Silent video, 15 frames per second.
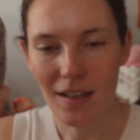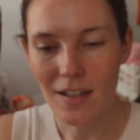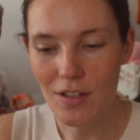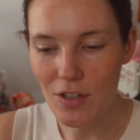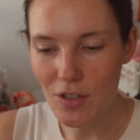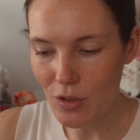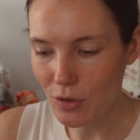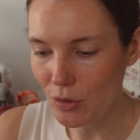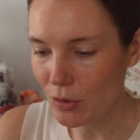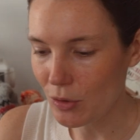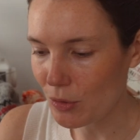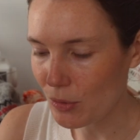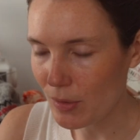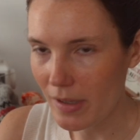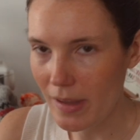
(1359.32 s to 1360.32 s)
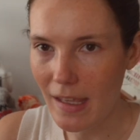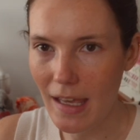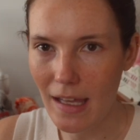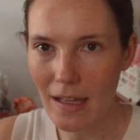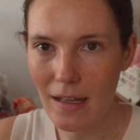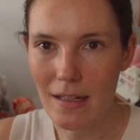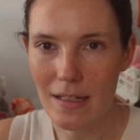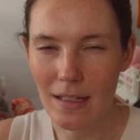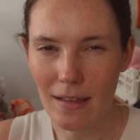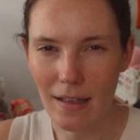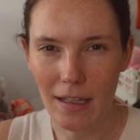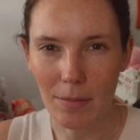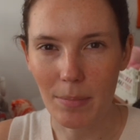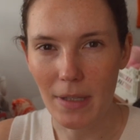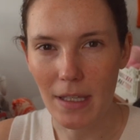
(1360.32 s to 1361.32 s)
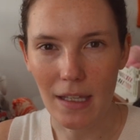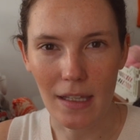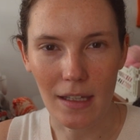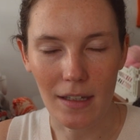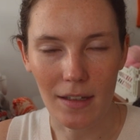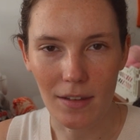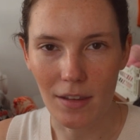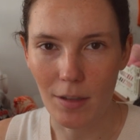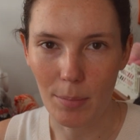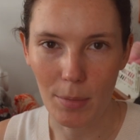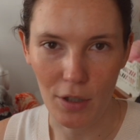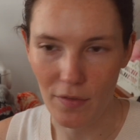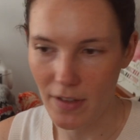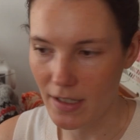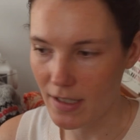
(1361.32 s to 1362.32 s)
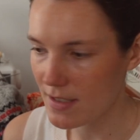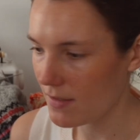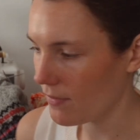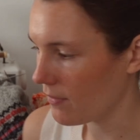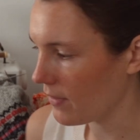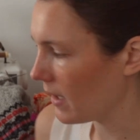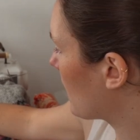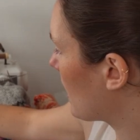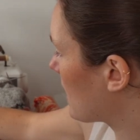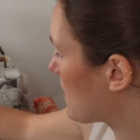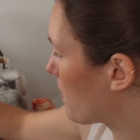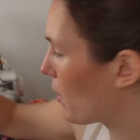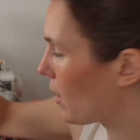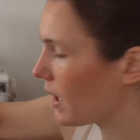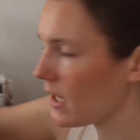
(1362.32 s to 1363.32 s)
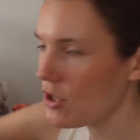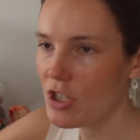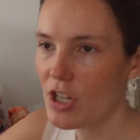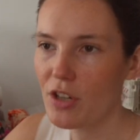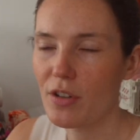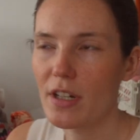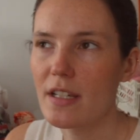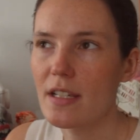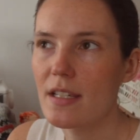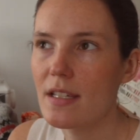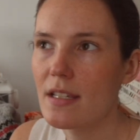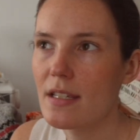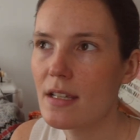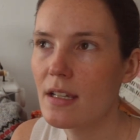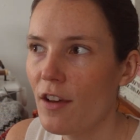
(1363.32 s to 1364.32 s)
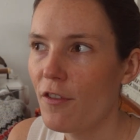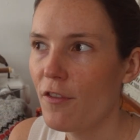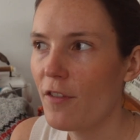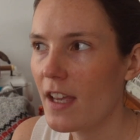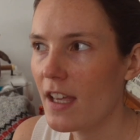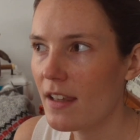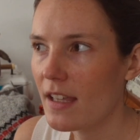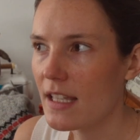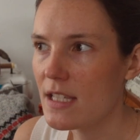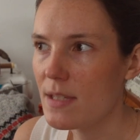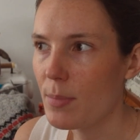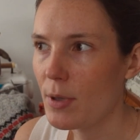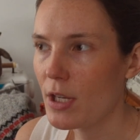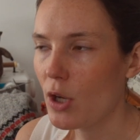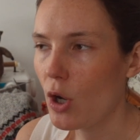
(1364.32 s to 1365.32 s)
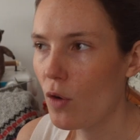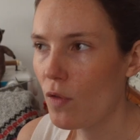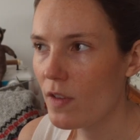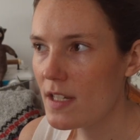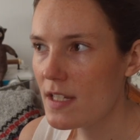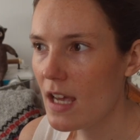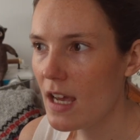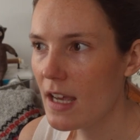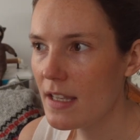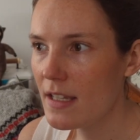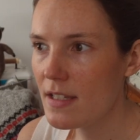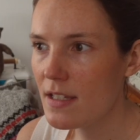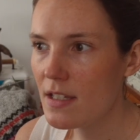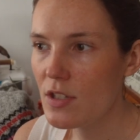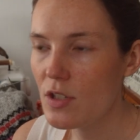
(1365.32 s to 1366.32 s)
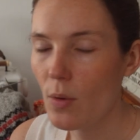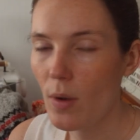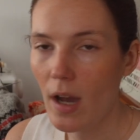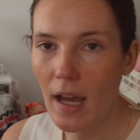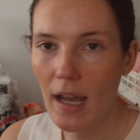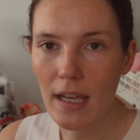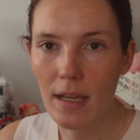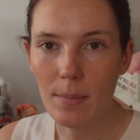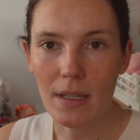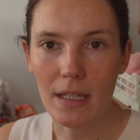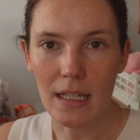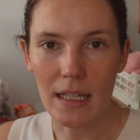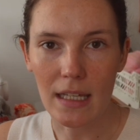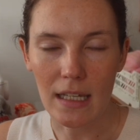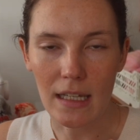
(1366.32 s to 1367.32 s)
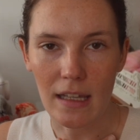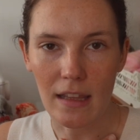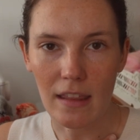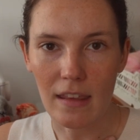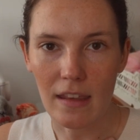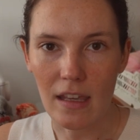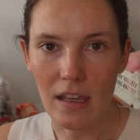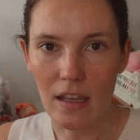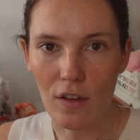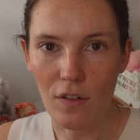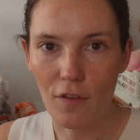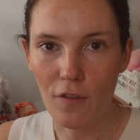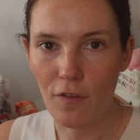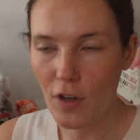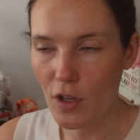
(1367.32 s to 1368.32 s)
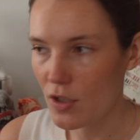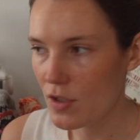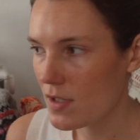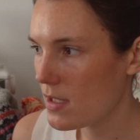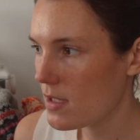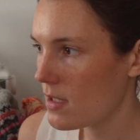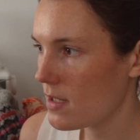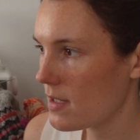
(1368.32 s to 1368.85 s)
to the end and like be the perfect fit. It's a pretty generous fit, like it's pretty oversized, so I am knitting the first